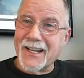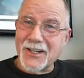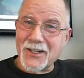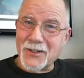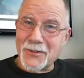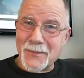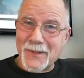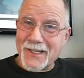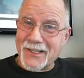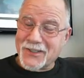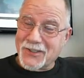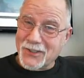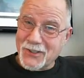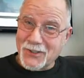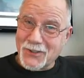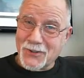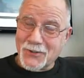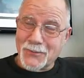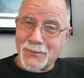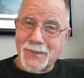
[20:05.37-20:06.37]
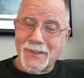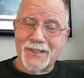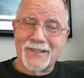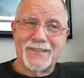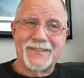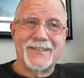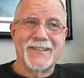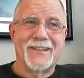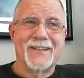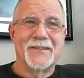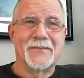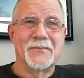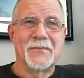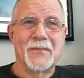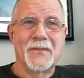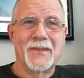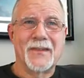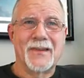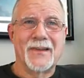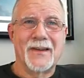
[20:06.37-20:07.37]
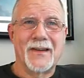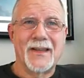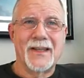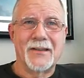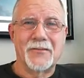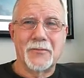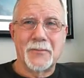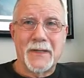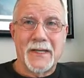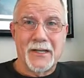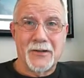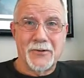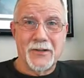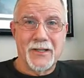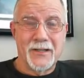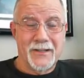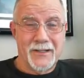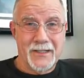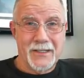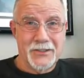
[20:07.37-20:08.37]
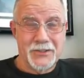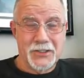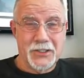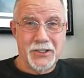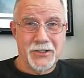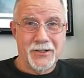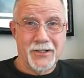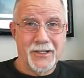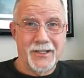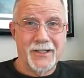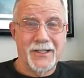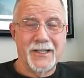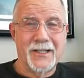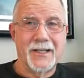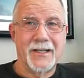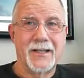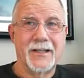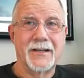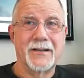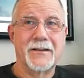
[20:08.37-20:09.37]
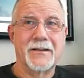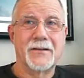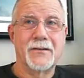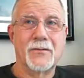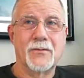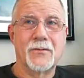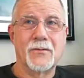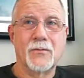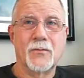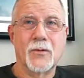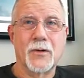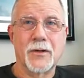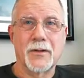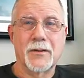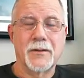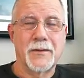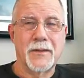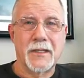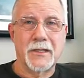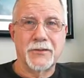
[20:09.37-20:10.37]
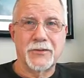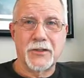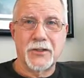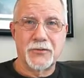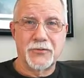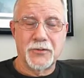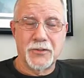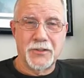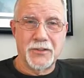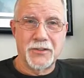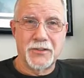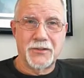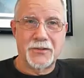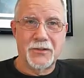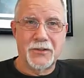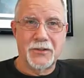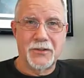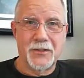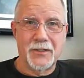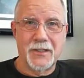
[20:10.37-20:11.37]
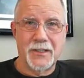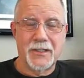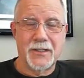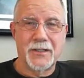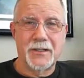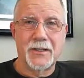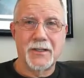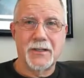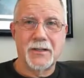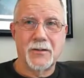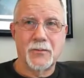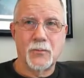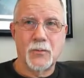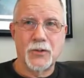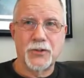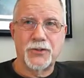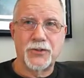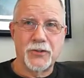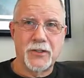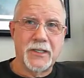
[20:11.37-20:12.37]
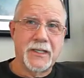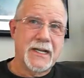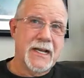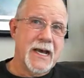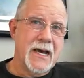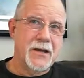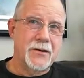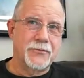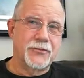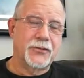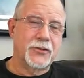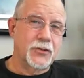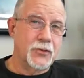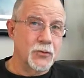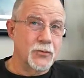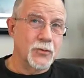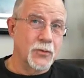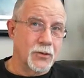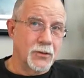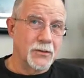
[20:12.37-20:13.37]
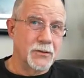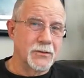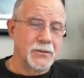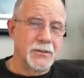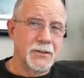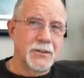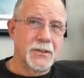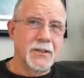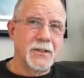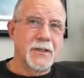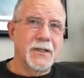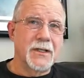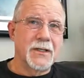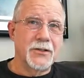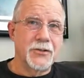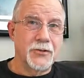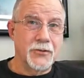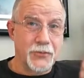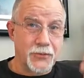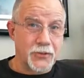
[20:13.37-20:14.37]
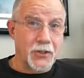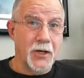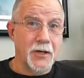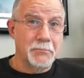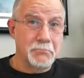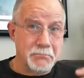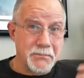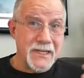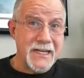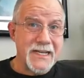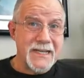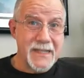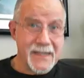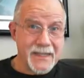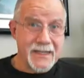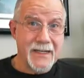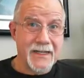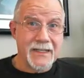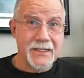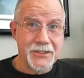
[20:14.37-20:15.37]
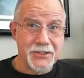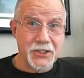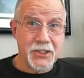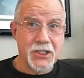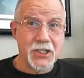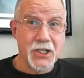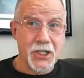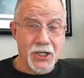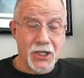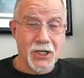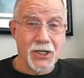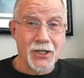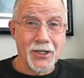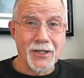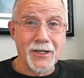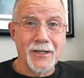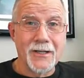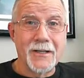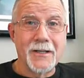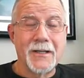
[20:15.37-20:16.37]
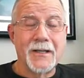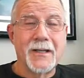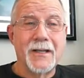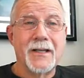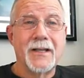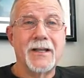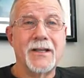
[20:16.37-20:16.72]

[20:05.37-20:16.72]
Now, I don't know about you, but I have a background in engineering, and one of the things they drill into your head once you get out of school and you start being an engineer